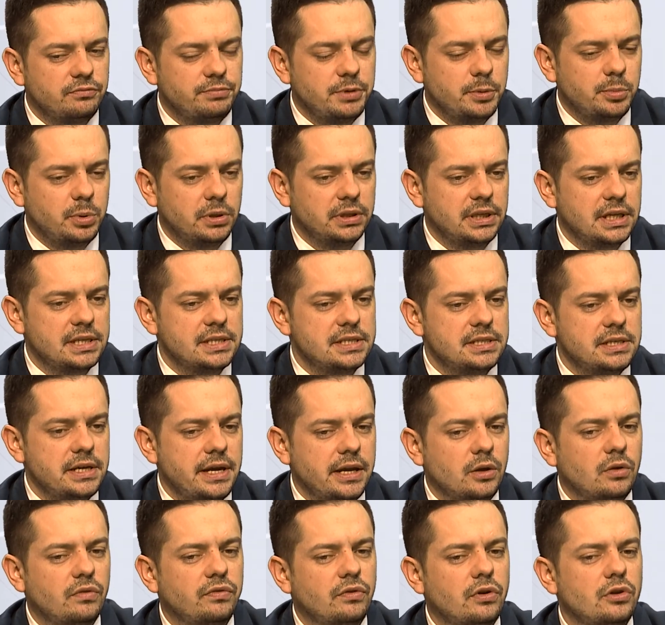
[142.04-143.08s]
of people that
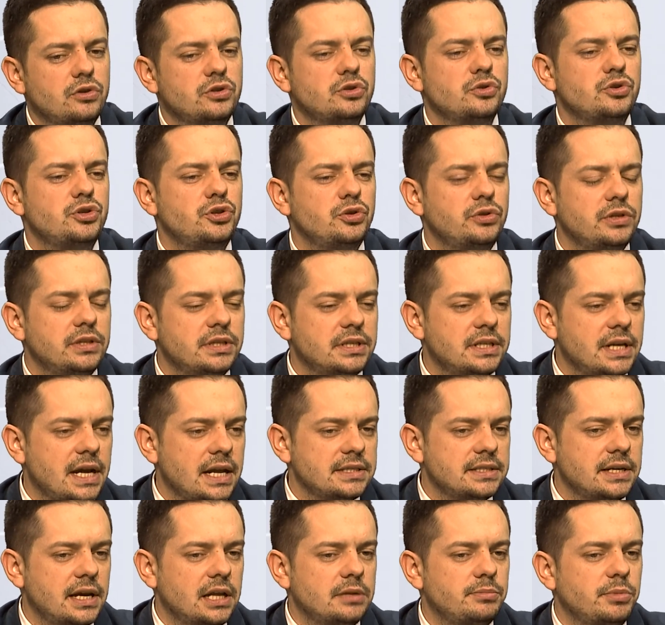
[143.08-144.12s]
saying, of course, you shouldn't
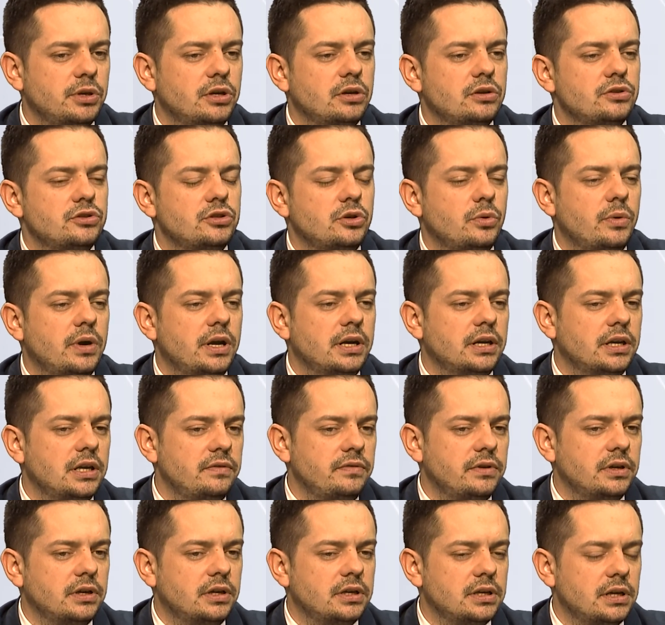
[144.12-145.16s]
done that because you are
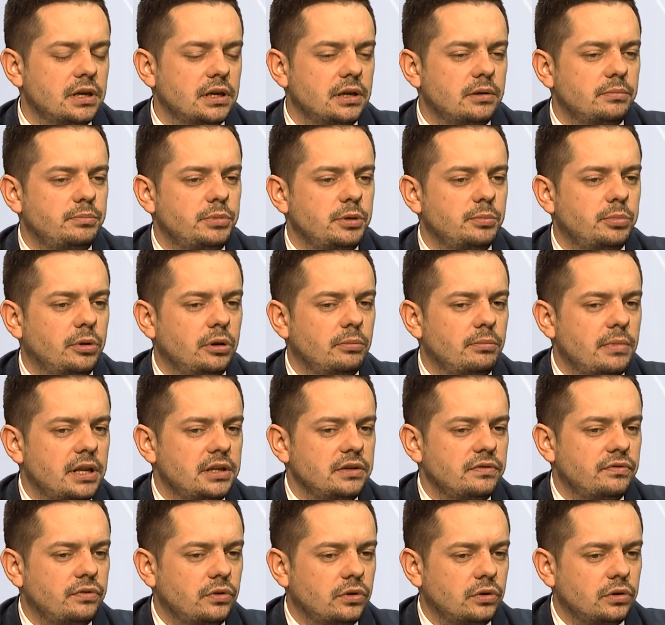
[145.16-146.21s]
giving people
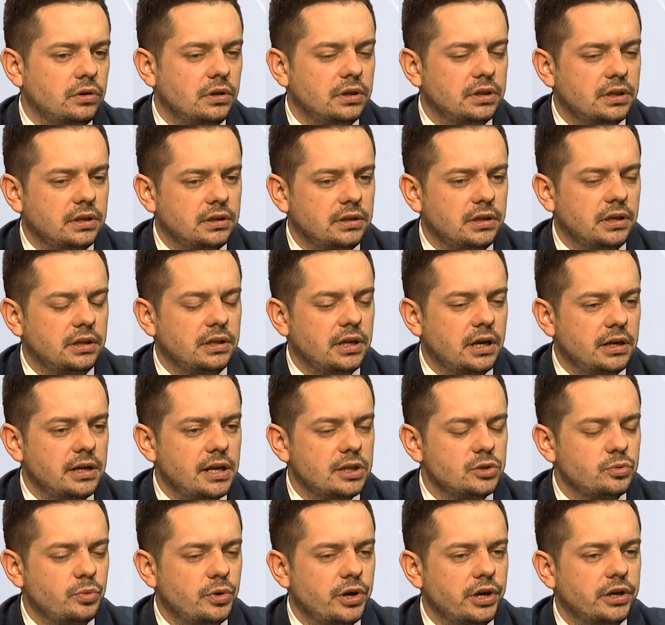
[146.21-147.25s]
money for, they are
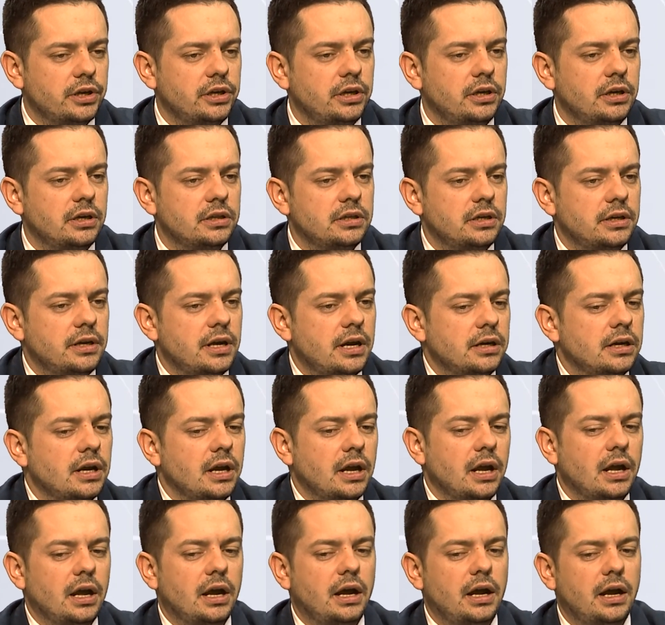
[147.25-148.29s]
not working, they are
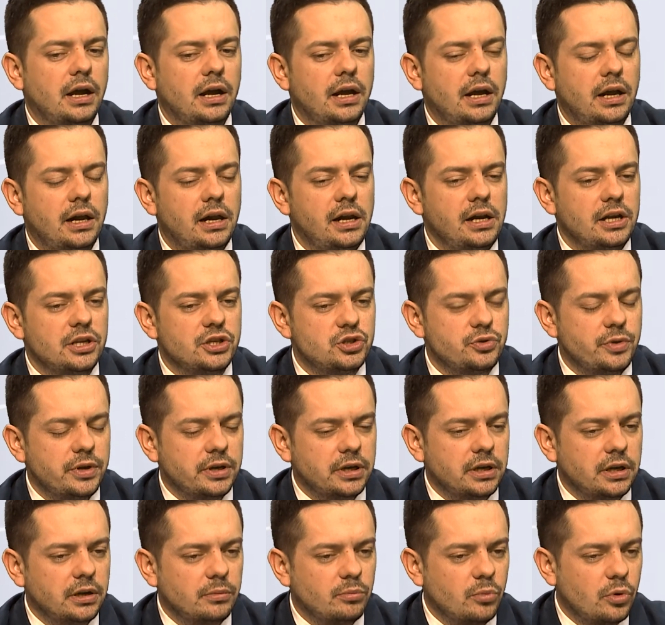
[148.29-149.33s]

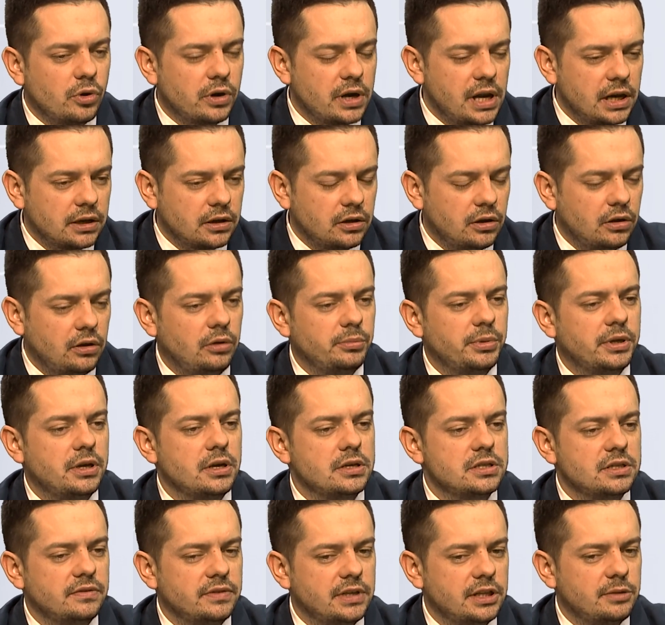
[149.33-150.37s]
drinking more alcohol
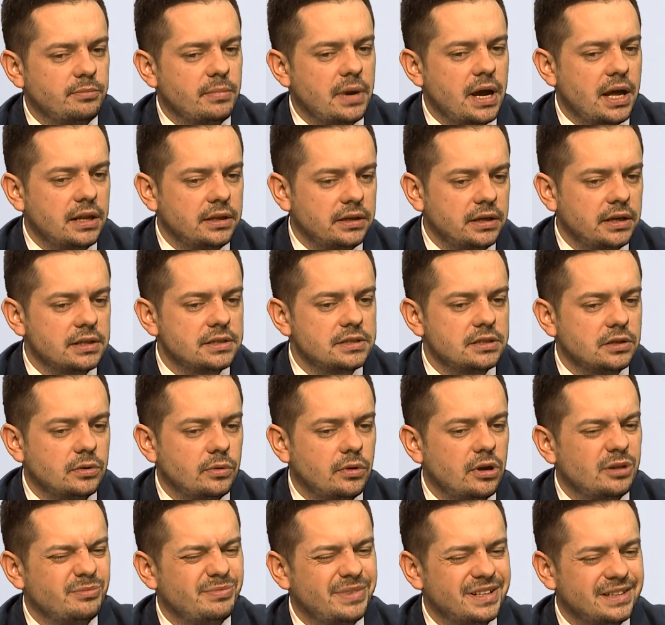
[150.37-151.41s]
because of that money and so
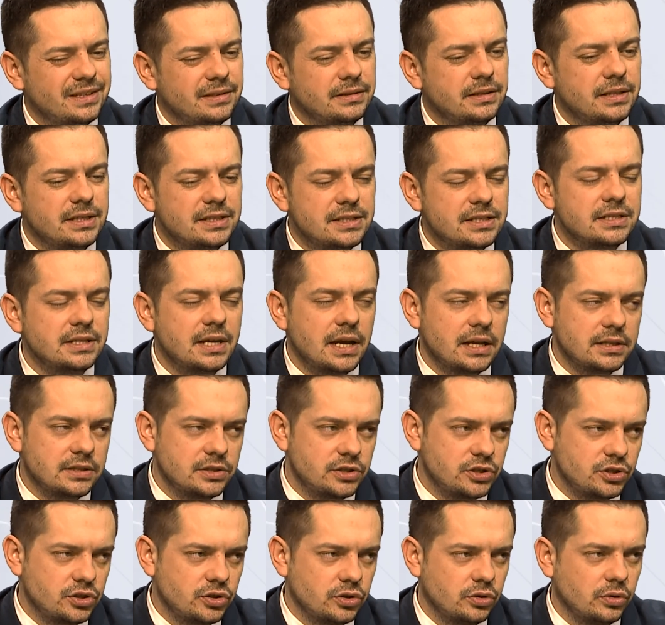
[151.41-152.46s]
on. But this is not
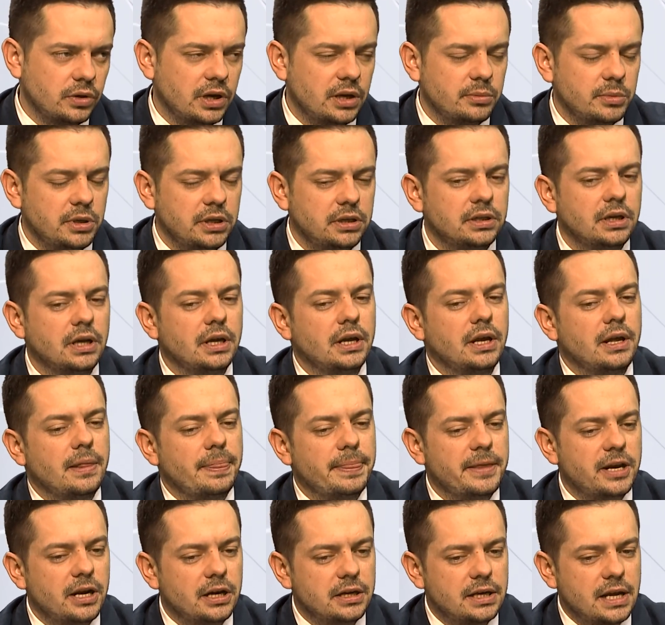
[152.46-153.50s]
true. I mean,
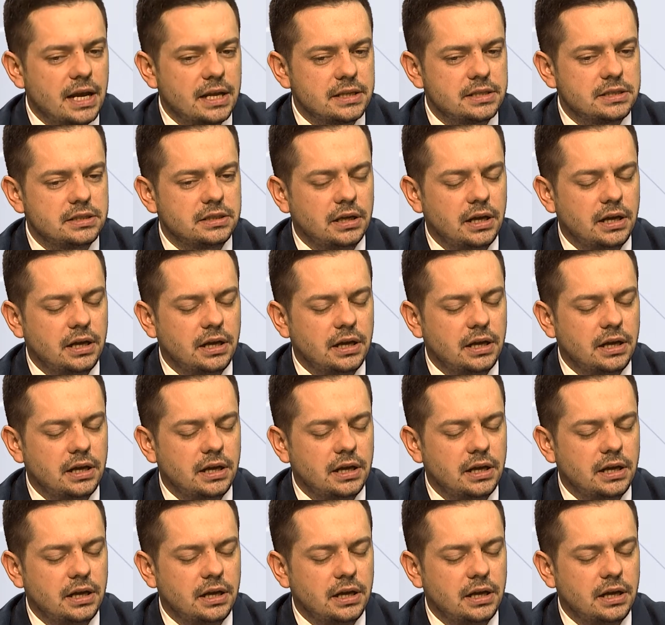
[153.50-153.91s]
there are not,